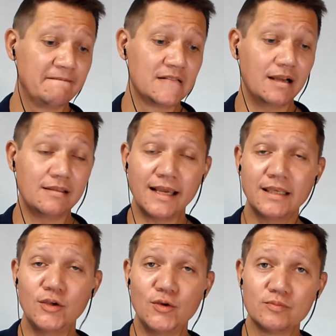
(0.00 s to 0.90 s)
I thank
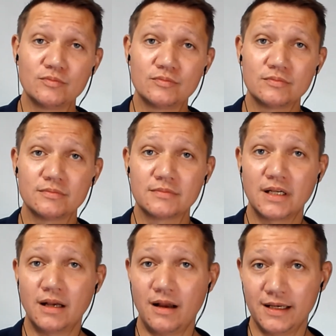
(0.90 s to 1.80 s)
you
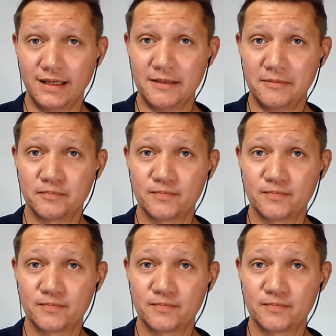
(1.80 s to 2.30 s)
kindly.